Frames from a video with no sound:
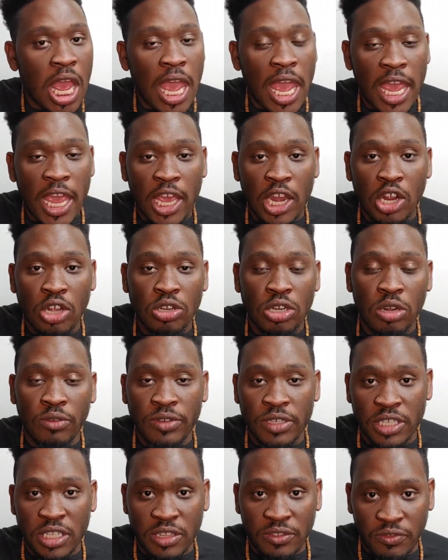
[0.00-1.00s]
head on
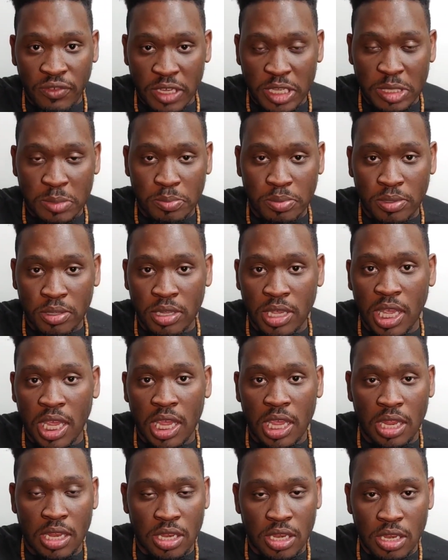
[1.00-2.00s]
over to the Facebook
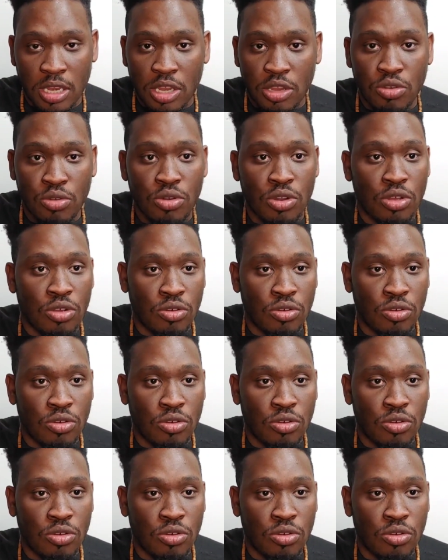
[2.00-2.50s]
and you